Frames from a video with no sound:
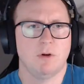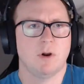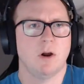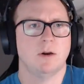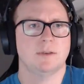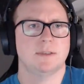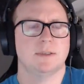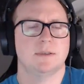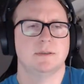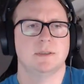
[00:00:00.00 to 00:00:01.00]

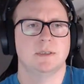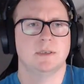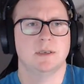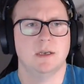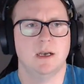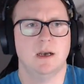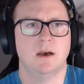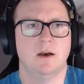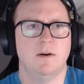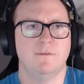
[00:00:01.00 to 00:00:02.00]
Kart
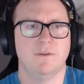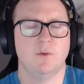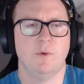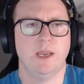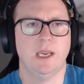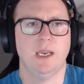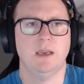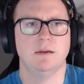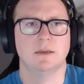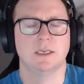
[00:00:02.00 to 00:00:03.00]
for the
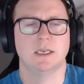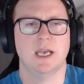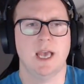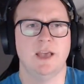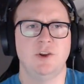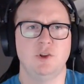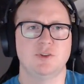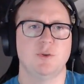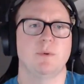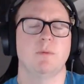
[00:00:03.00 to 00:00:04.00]
Wii and New
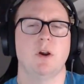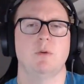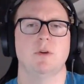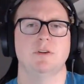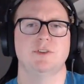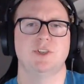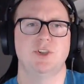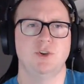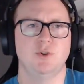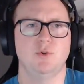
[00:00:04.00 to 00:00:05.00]
Super Mario Brothers
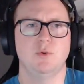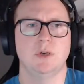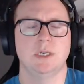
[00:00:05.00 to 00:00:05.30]
2.